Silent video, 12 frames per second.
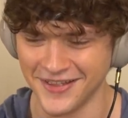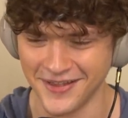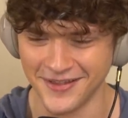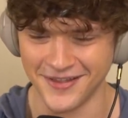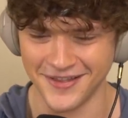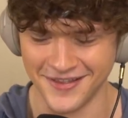
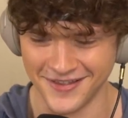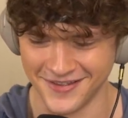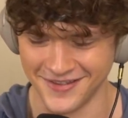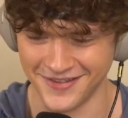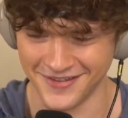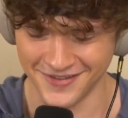
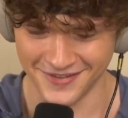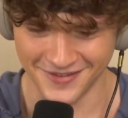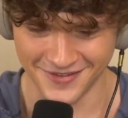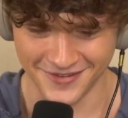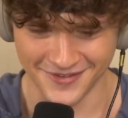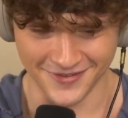
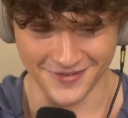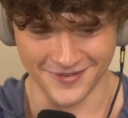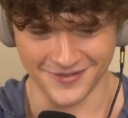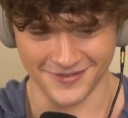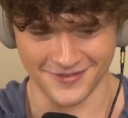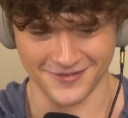
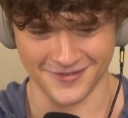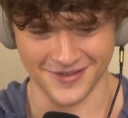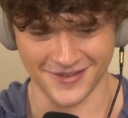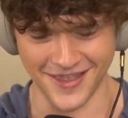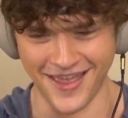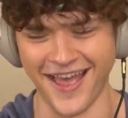
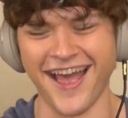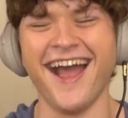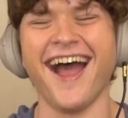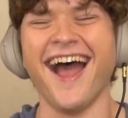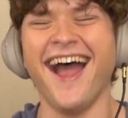This person isn't speaking.